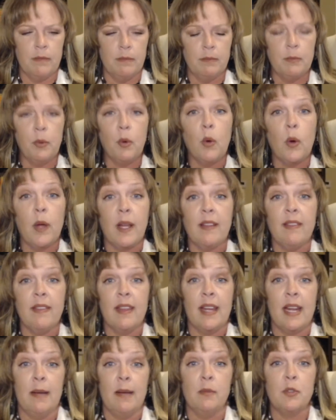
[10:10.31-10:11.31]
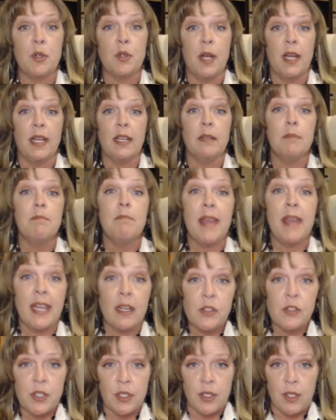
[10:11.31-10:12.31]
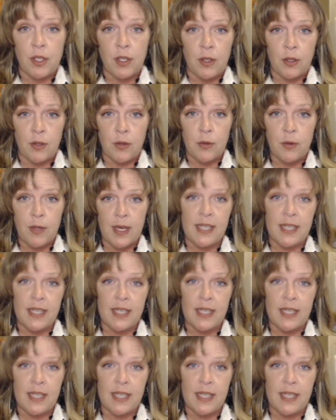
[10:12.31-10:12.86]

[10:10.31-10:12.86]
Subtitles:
point that I'm trying to make to you